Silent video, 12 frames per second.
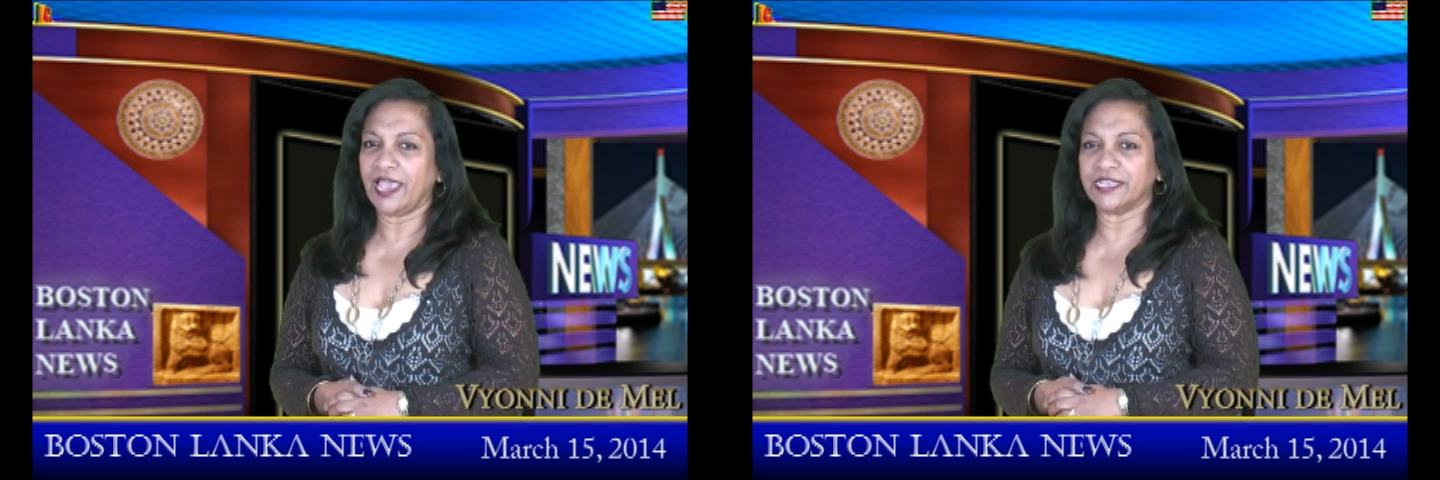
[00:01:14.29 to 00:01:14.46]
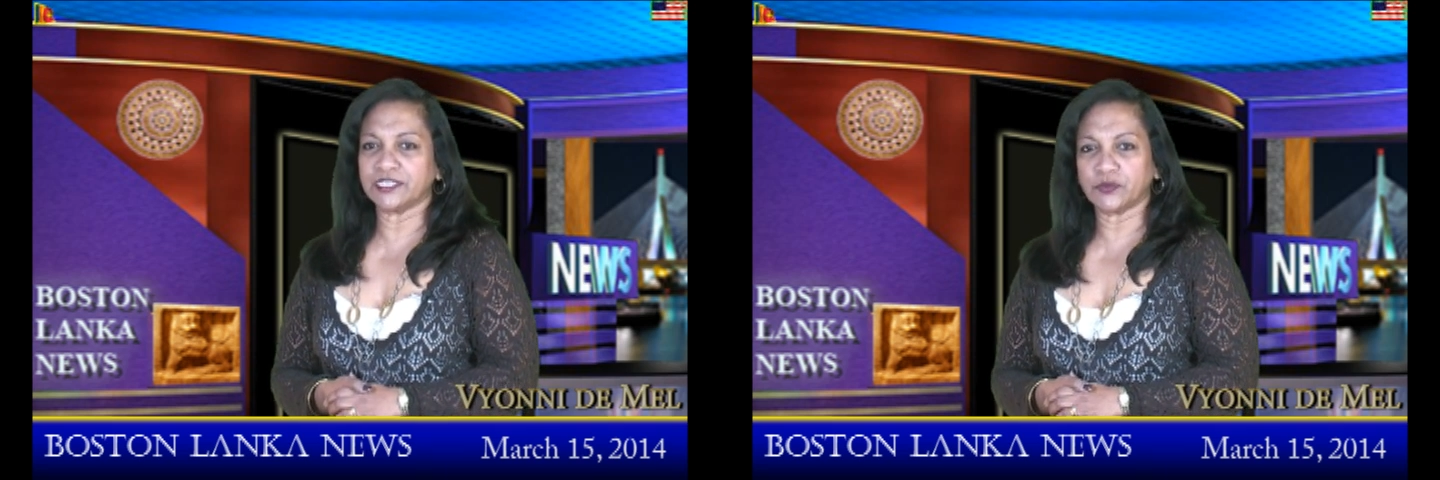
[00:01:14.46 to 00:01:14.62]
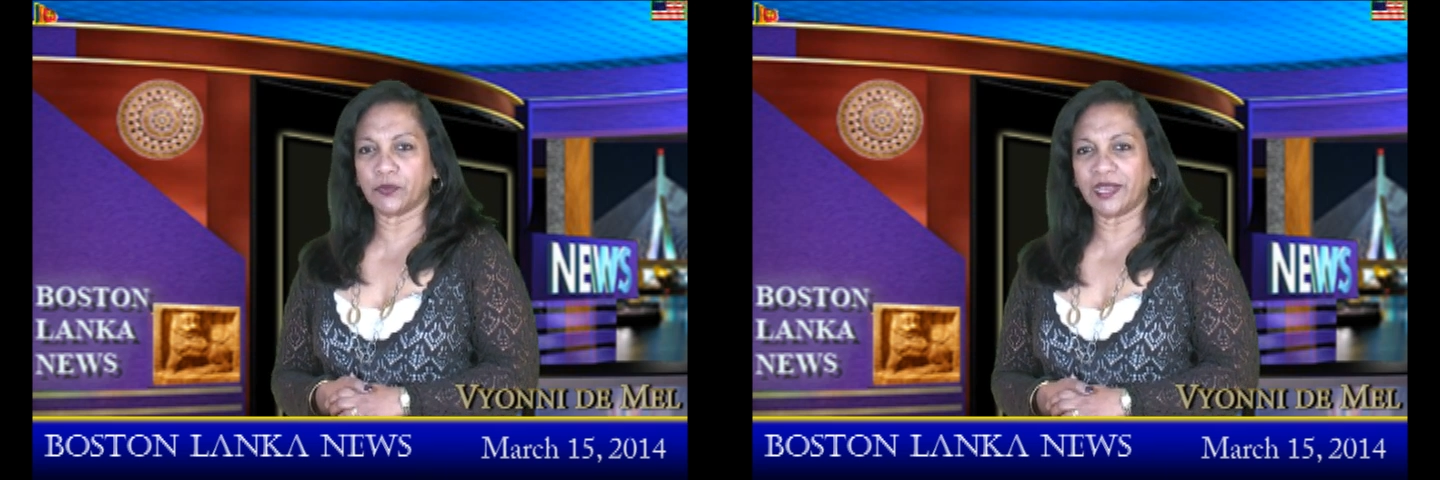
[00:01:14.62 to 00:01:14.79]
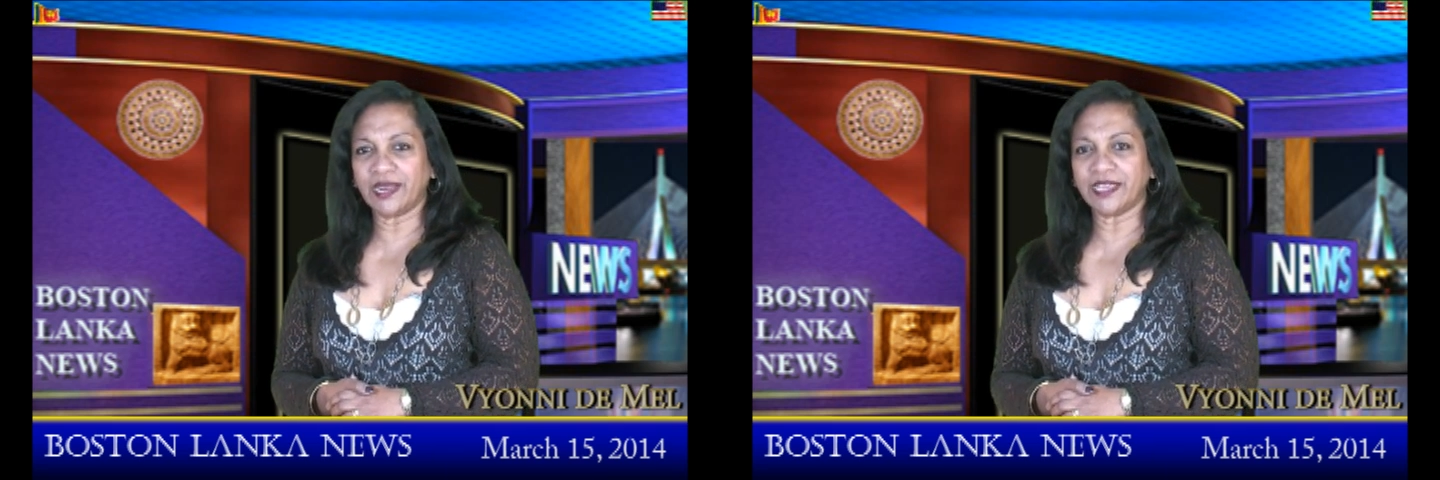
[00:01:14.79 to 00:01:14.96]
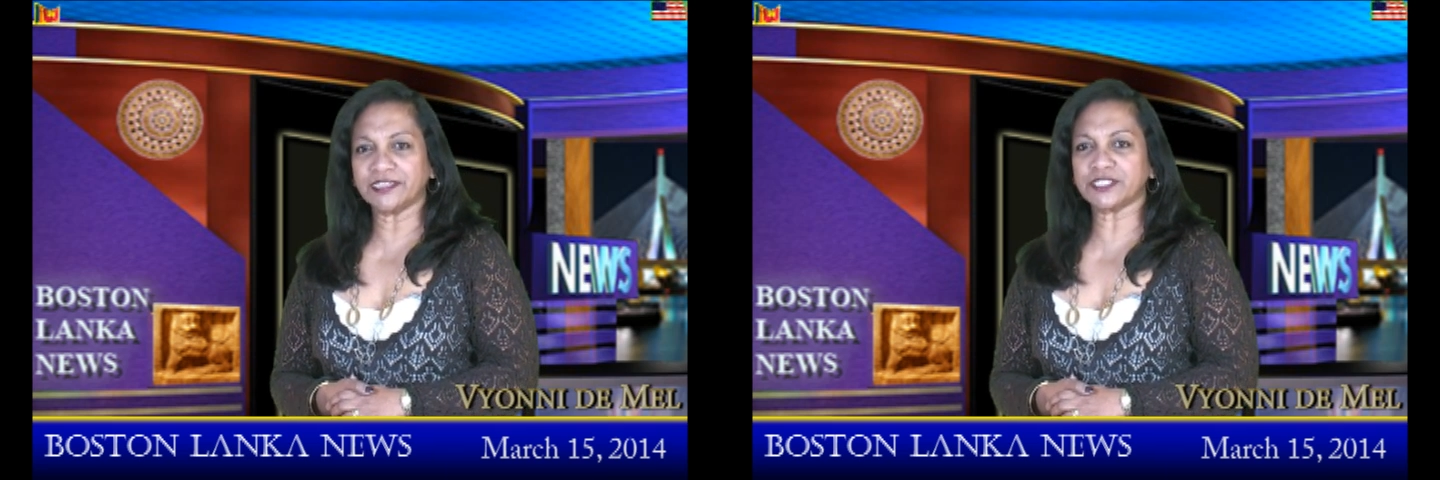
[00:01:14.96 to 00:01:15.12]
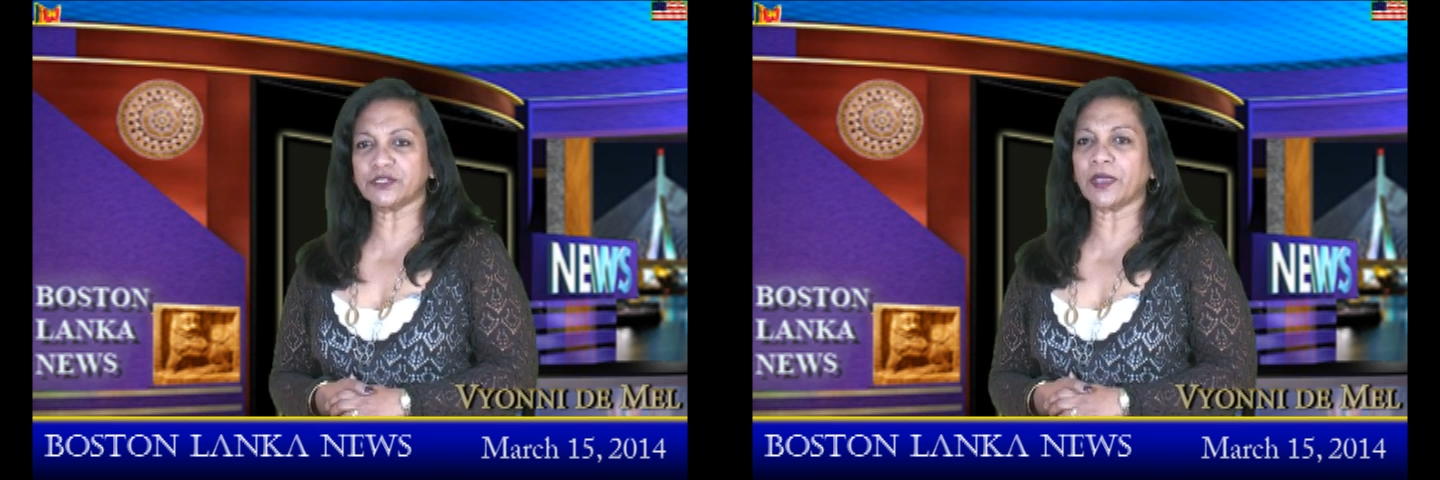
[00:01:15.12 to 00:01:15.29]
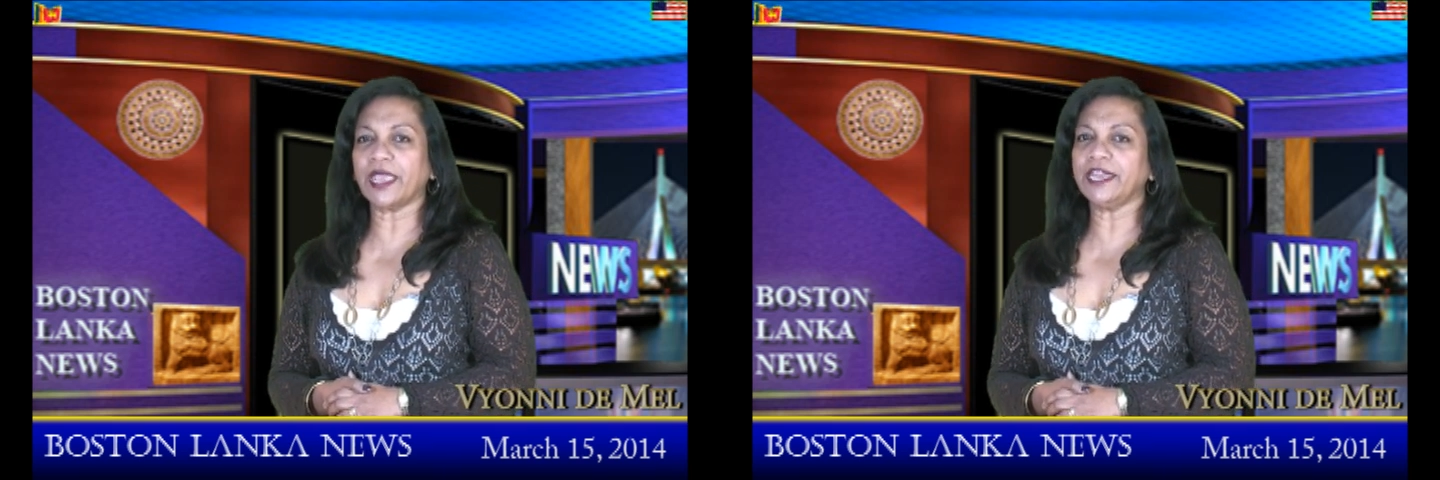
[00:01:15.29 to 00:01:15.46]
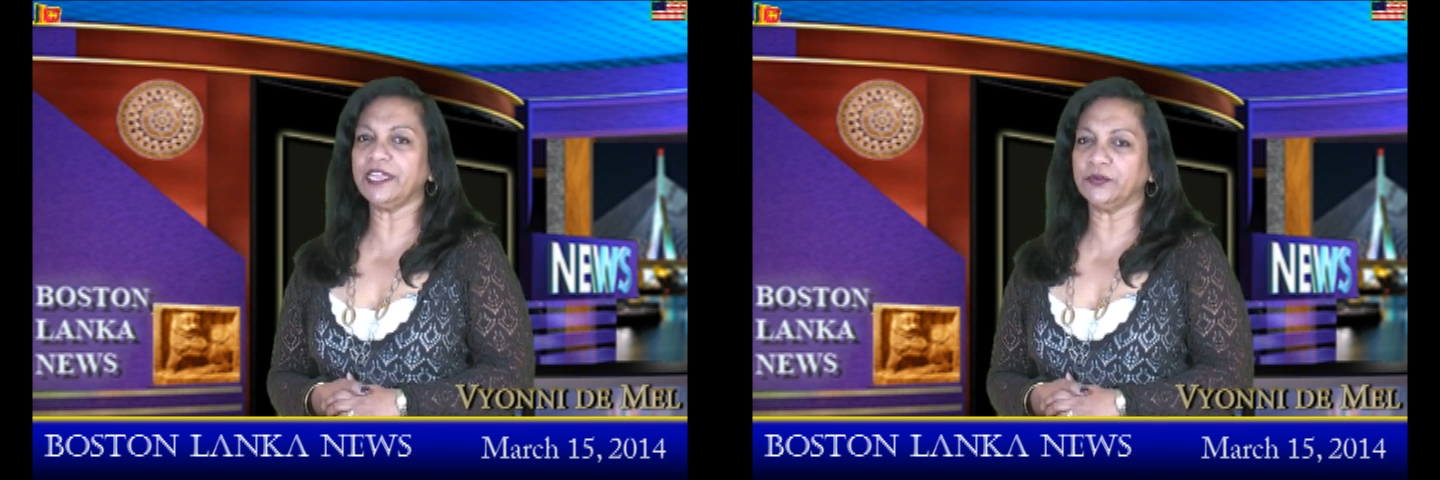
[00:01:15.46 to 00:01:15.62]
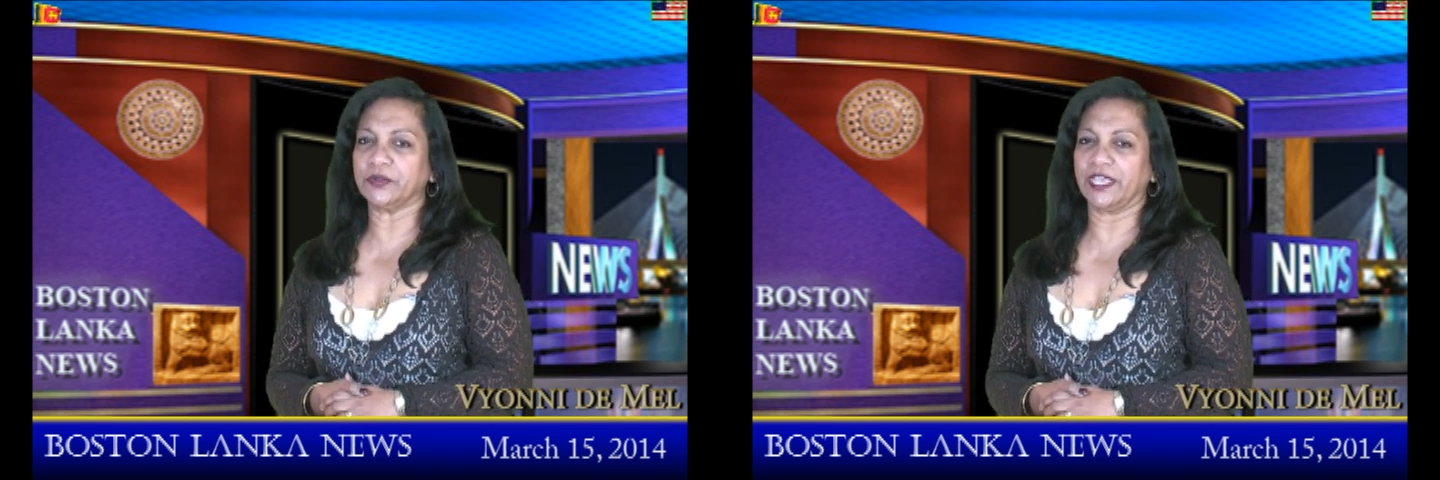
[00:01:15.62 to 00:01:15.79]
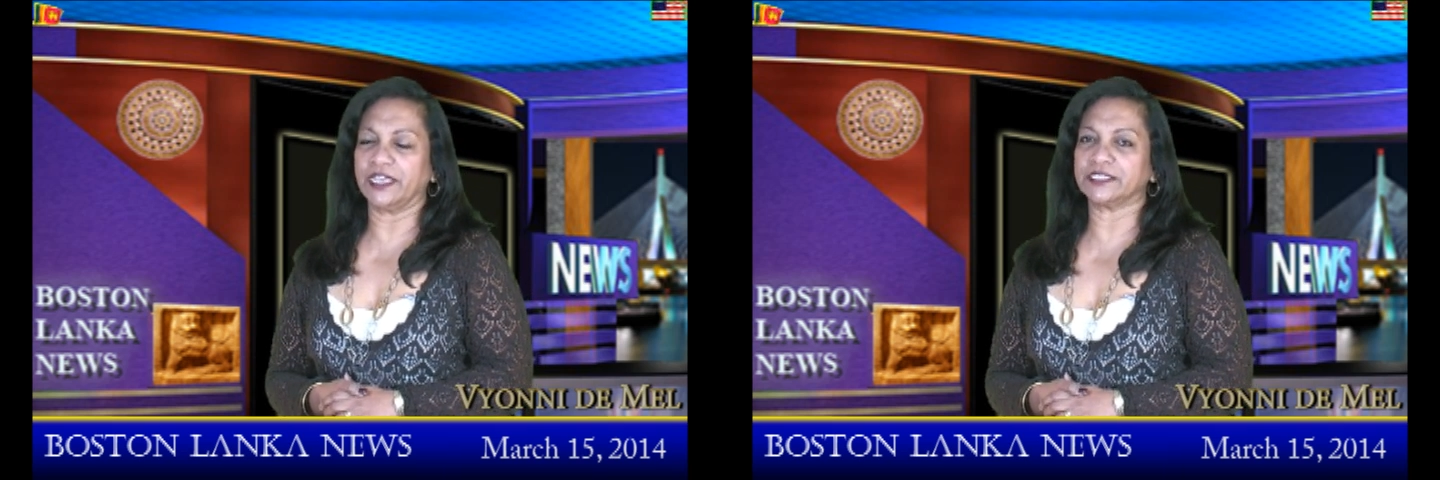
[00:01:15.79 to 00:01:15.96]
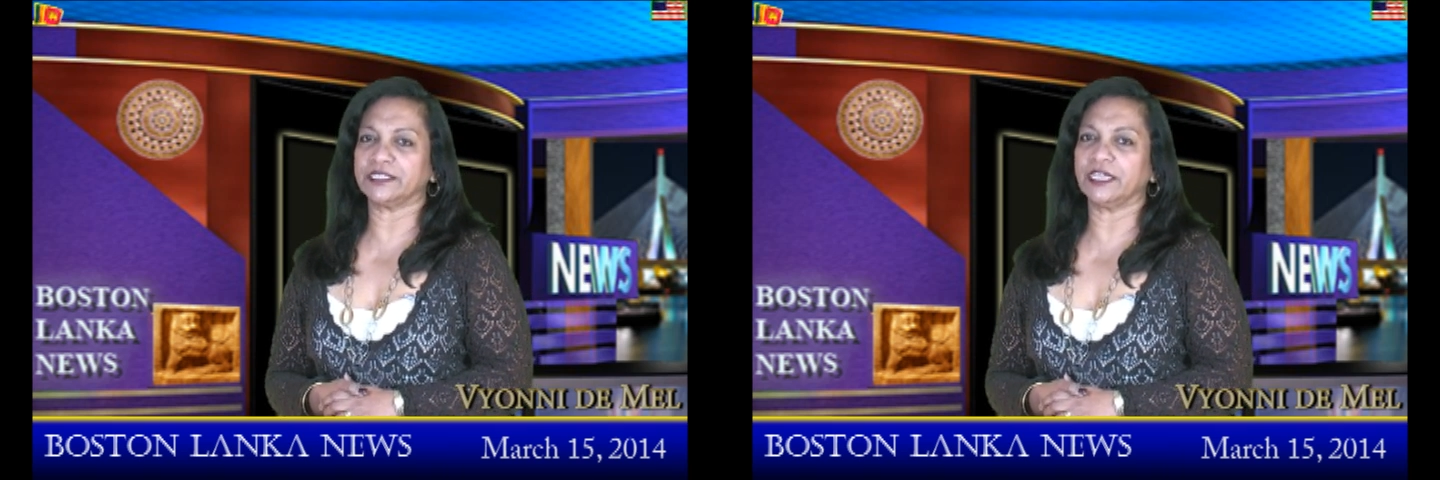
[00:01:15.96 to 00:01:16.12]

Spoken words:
as well as to educate